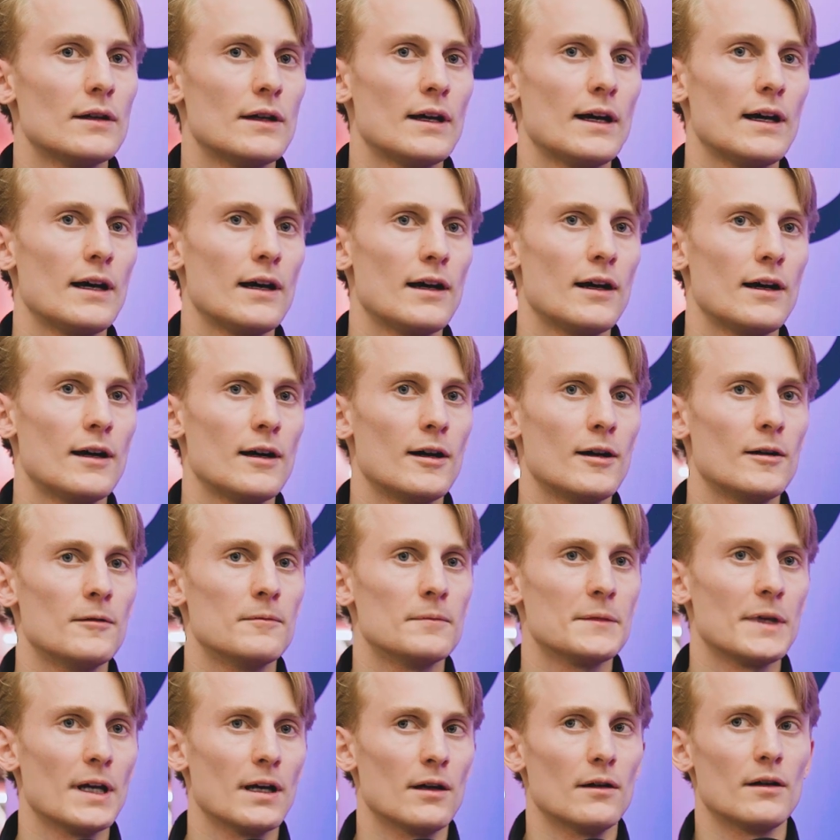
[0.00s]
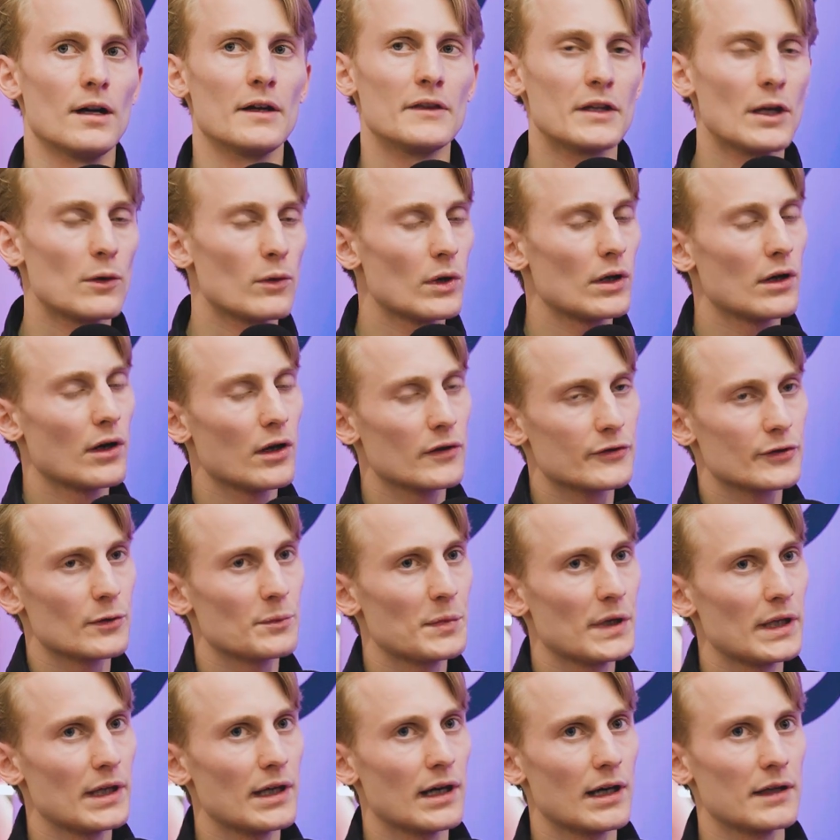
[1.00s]
uh, yeah, and there will also
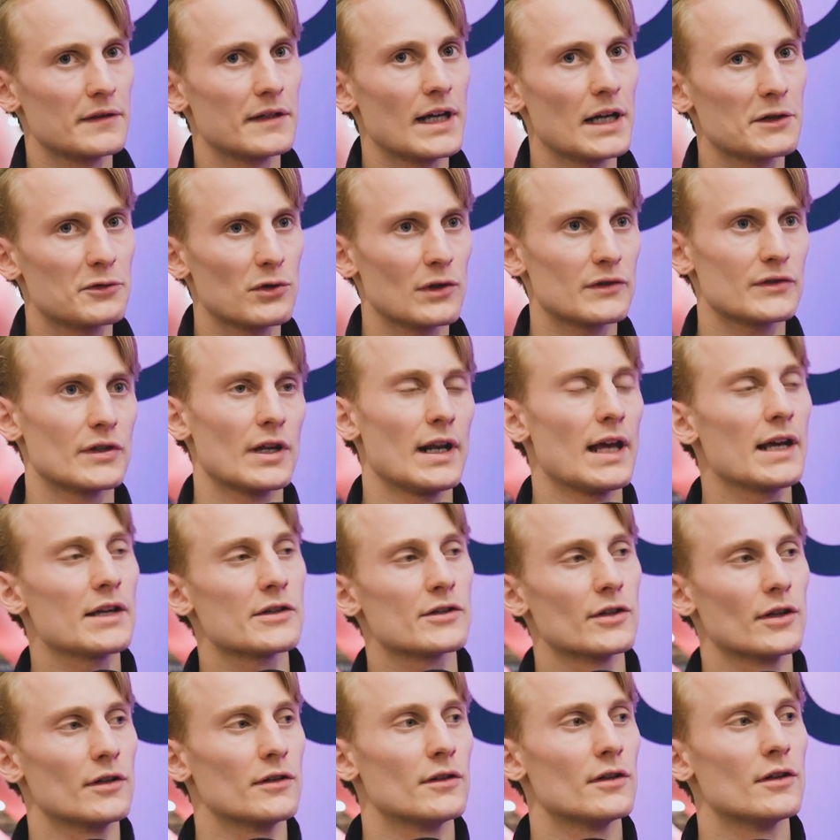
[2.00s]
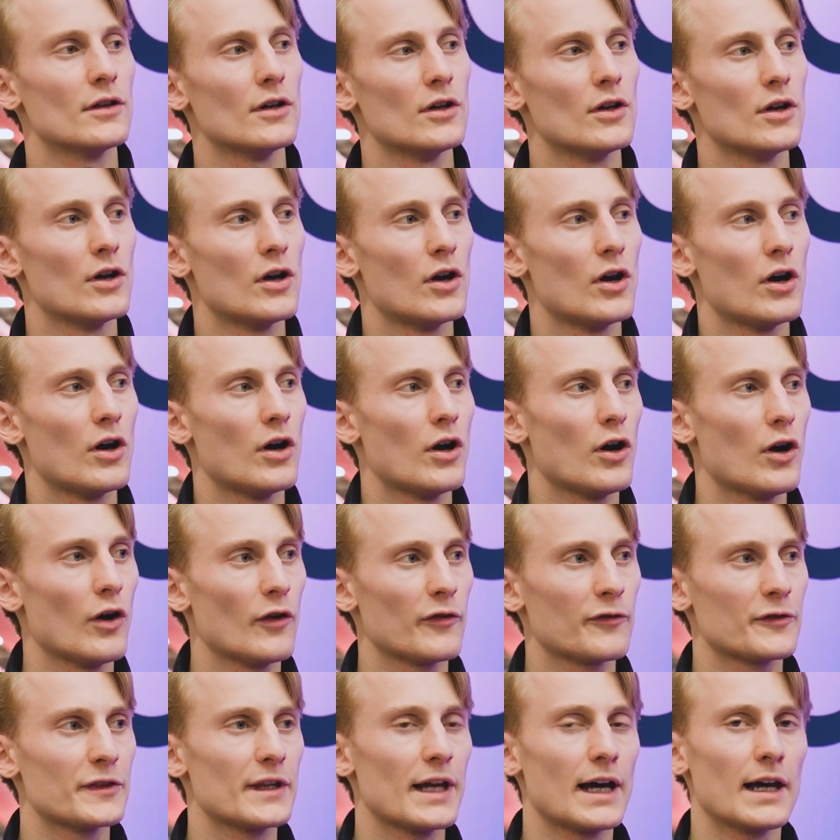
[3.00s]
be a natural selection
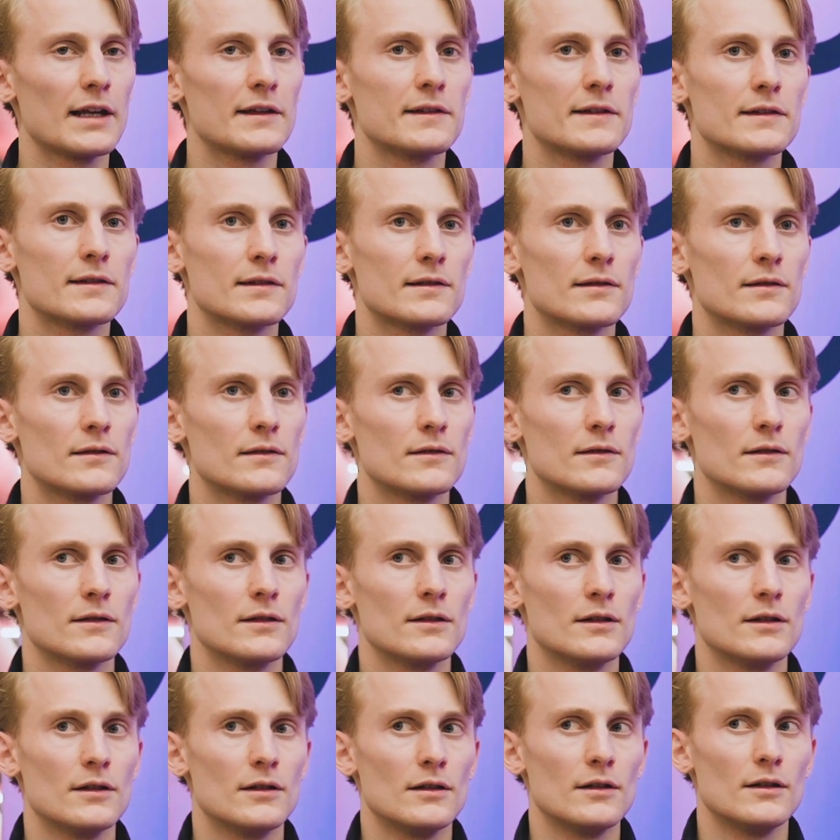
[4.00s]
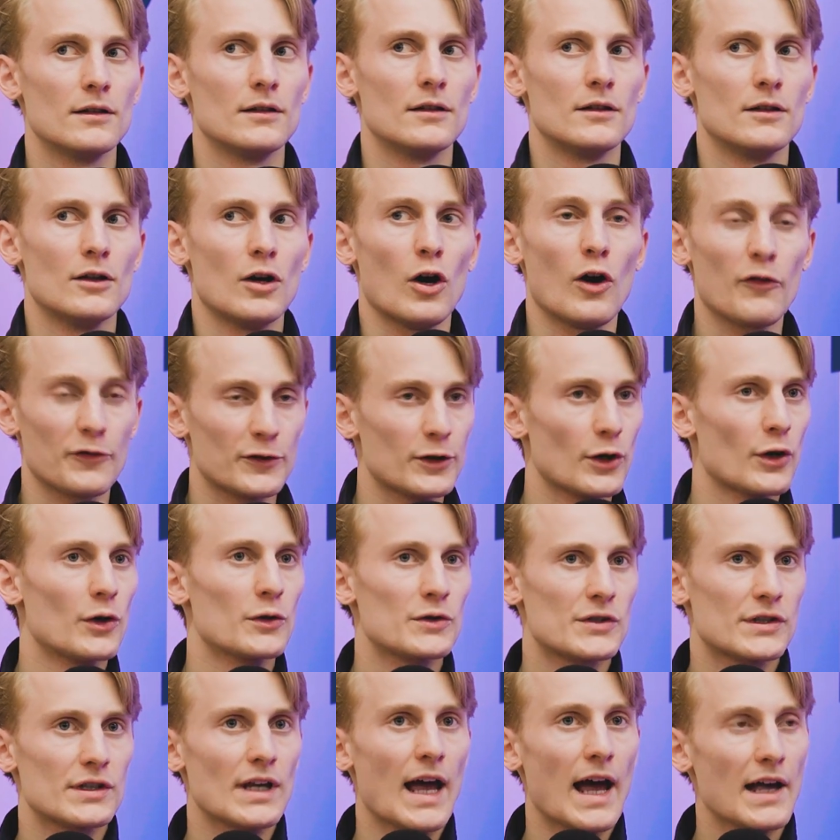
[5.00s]
of that, of
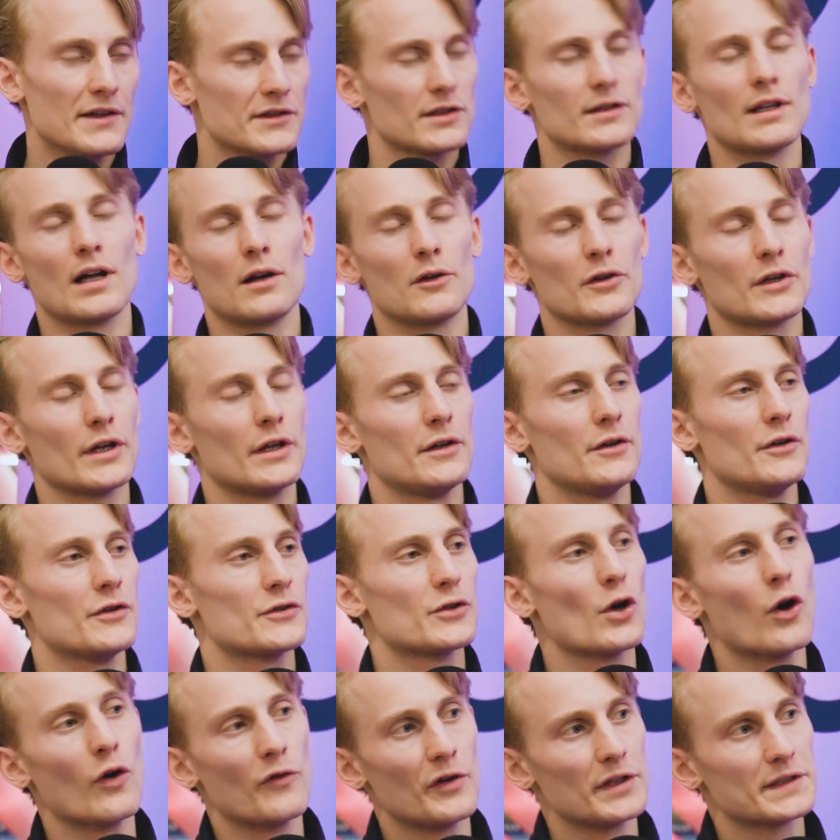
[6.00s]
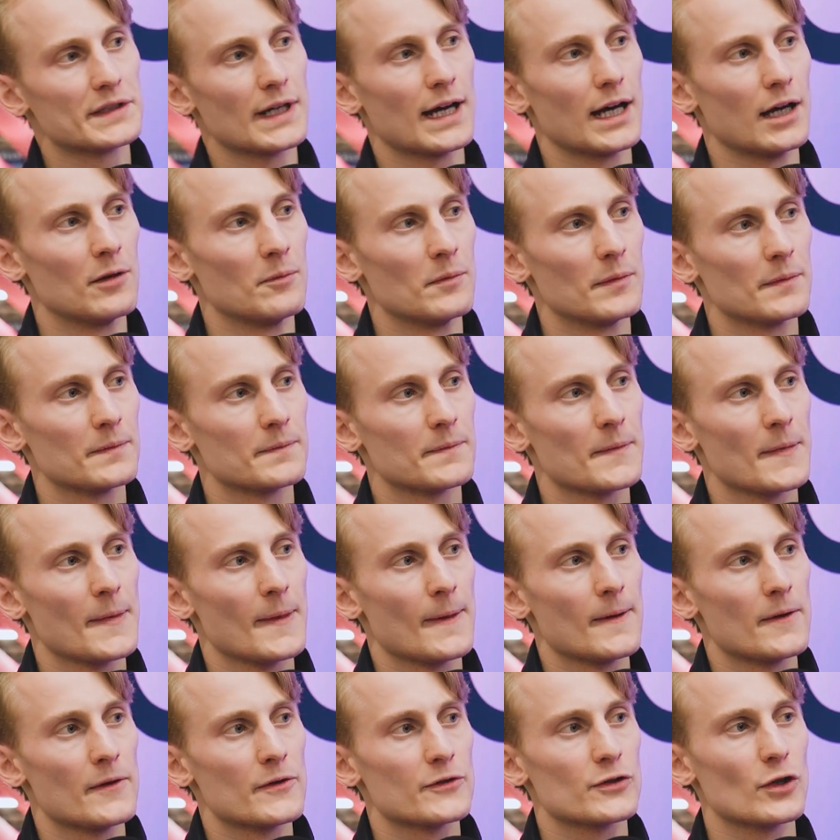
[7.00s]
those asset allocators over time.
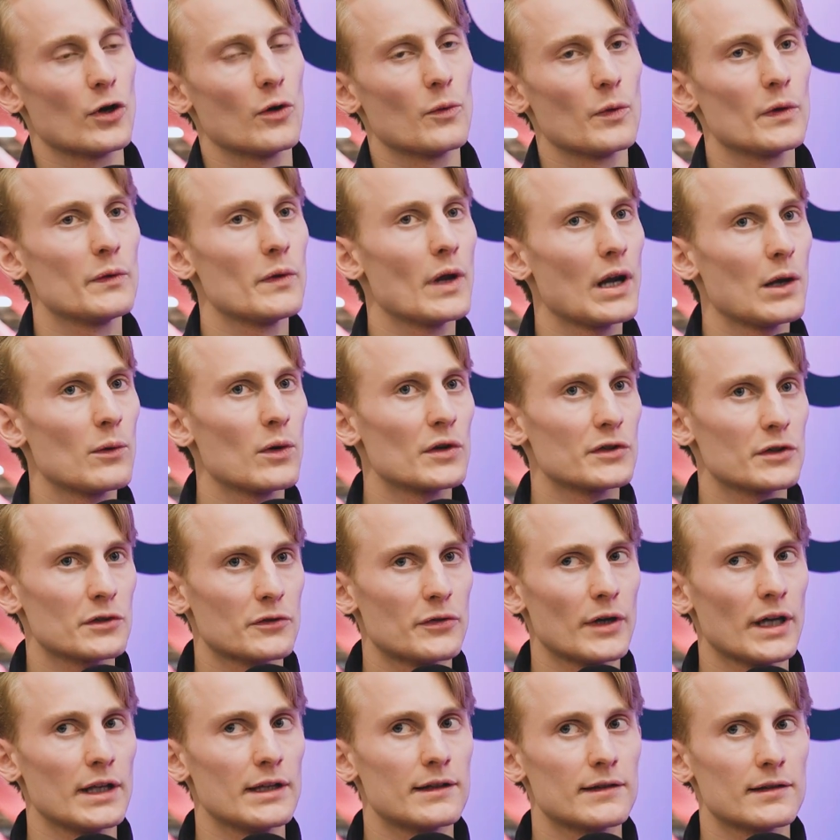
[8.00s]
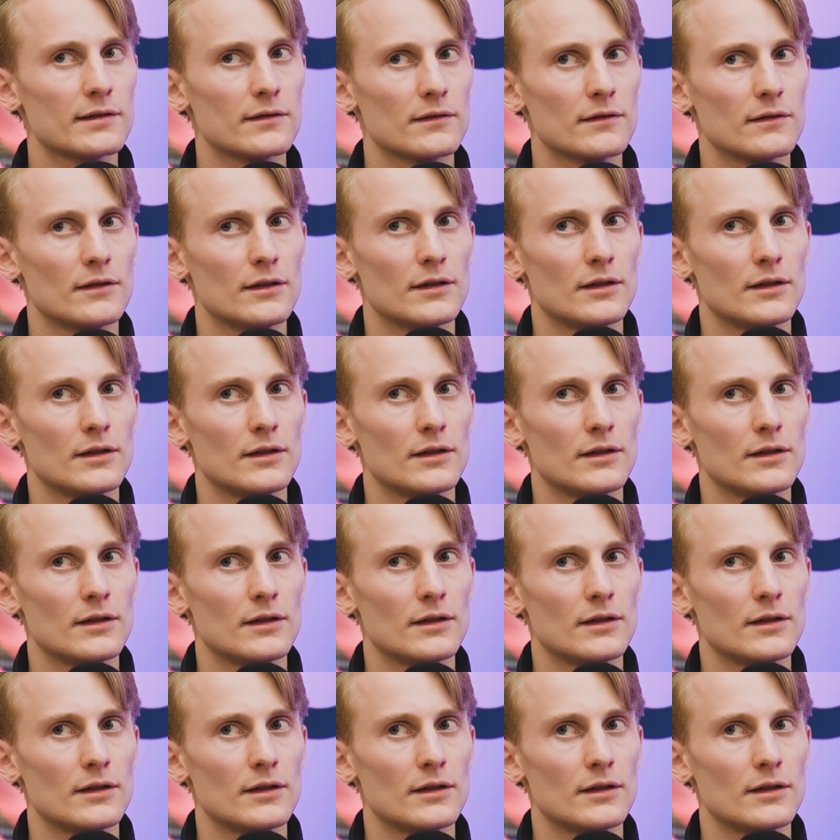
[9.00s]
So we really want to create